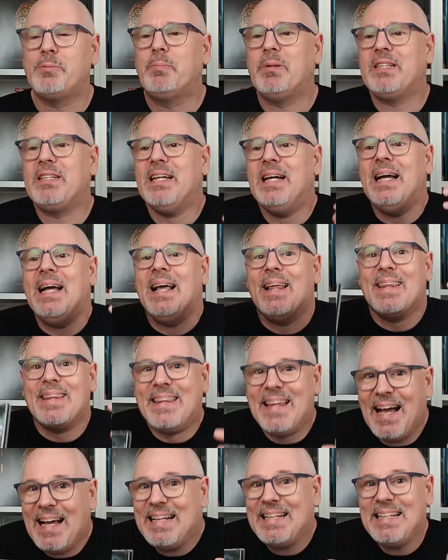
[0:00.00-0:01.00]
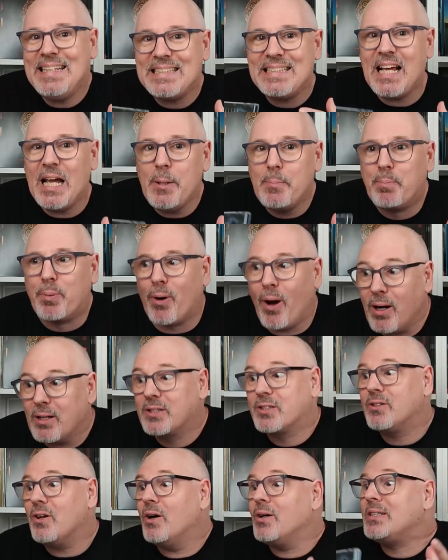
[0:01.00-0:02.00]
but that is a
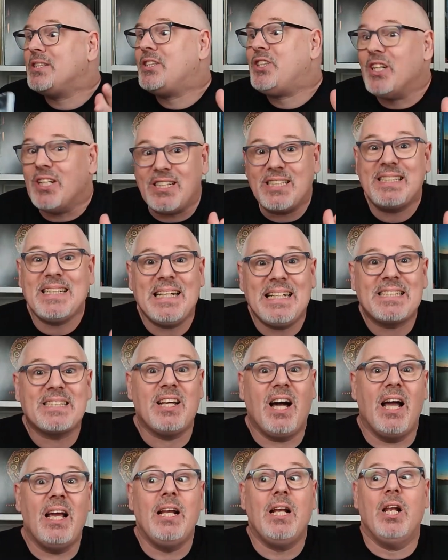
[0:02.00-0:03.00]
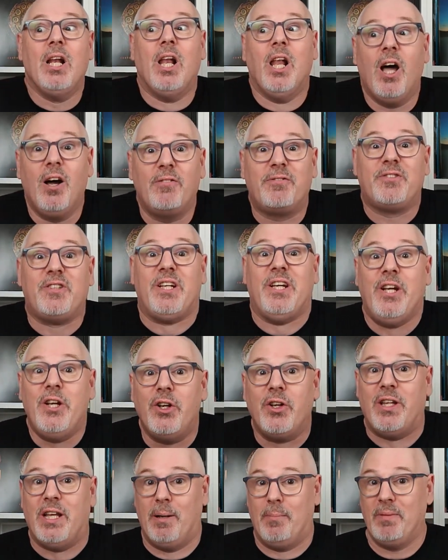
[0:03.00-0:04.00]
prog song just as I love to
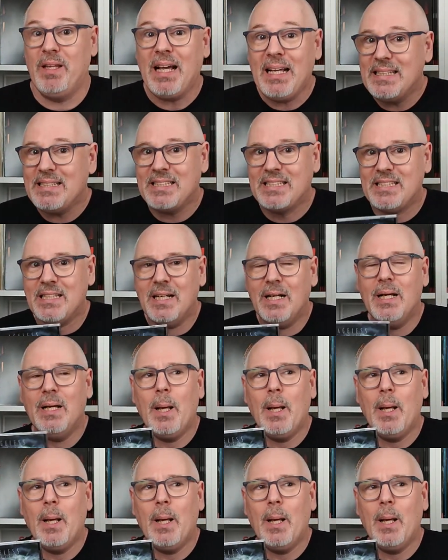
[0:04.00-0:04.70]
hear them. That is,